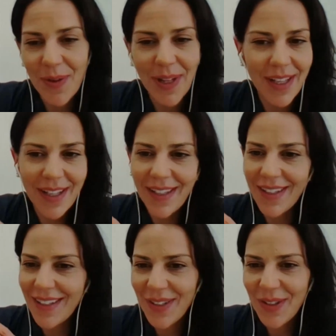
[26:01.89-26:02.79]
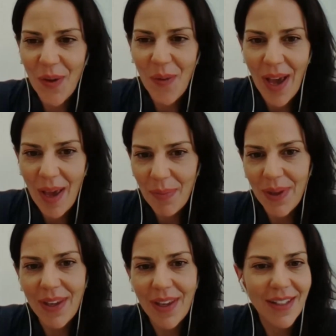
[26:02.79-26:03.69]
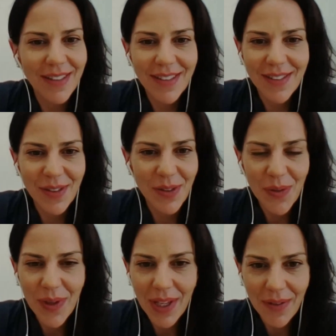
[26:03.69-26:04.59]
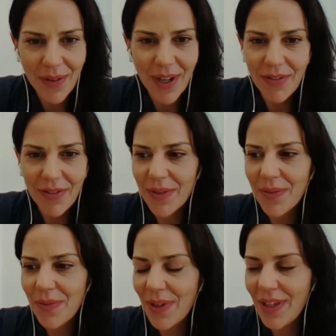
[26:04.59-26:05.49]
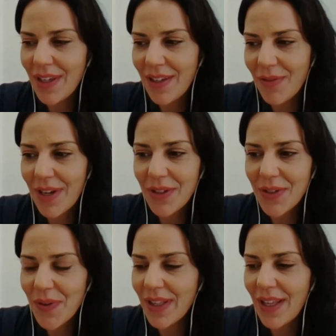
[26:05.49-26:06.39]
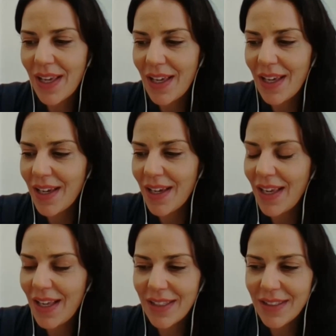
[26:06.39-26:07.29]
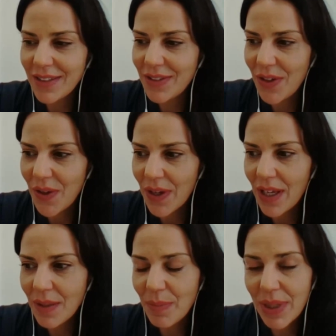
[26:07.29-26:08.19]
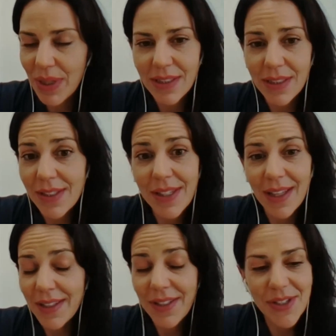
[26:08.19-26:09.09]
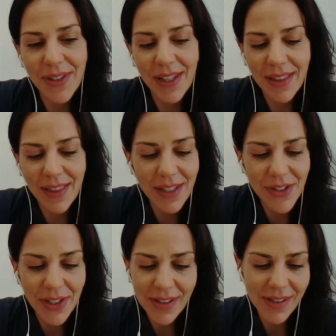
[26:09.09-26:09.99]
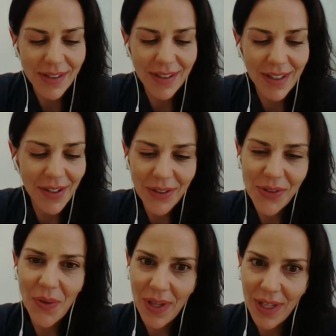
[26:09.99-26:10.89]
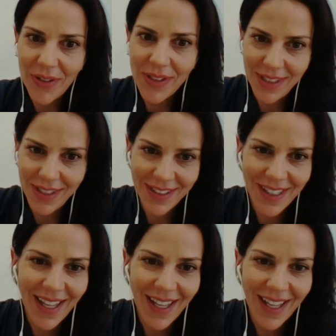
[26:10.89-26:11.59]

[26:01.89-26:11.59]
really, happy and doing whatever we are doing there and talking, but the teachers are not so interested.